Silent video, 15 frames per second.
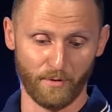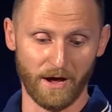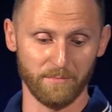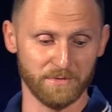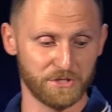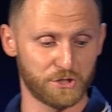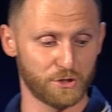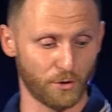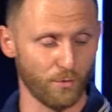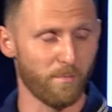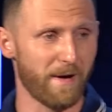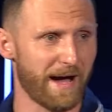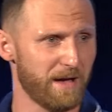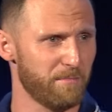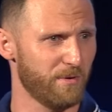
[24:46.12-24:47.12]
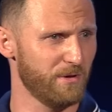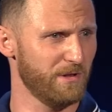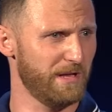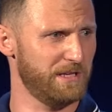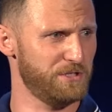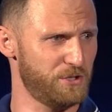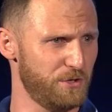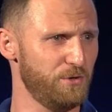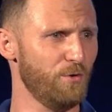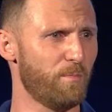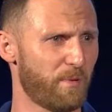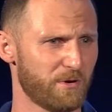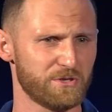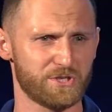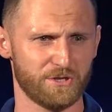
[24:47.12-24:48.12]
promised through Bible and to you
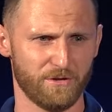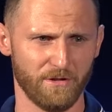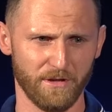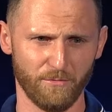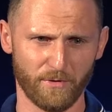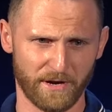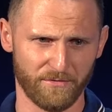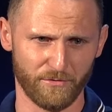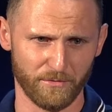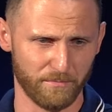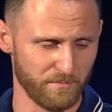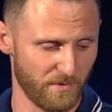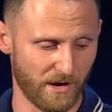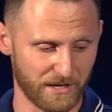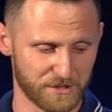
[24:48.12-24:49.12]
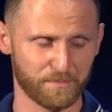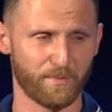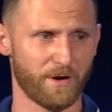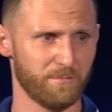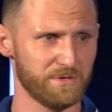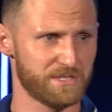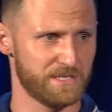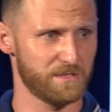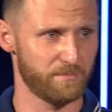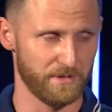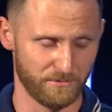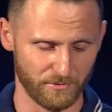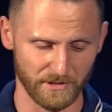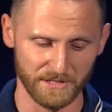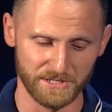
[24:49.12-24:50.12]
personally, whatever God's promise has
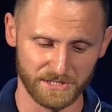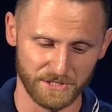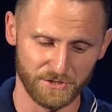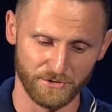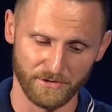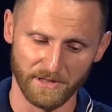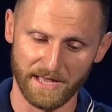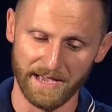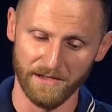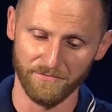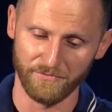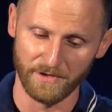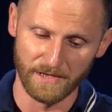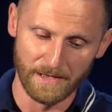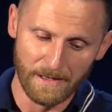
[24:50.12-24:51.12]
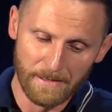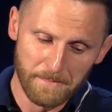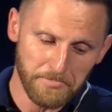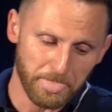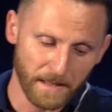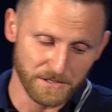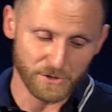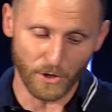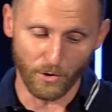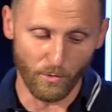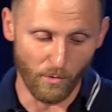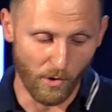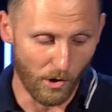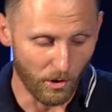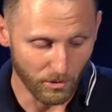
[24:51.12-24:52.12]
been released into your life.
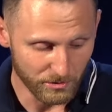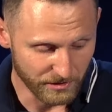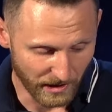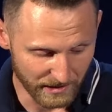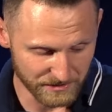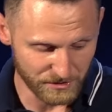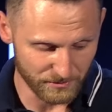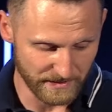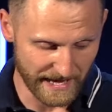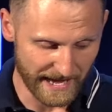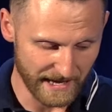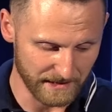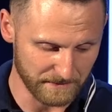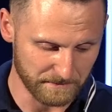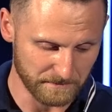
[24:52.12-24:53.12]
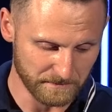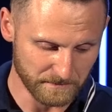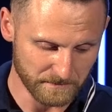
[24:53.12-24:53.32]
So hold on to that.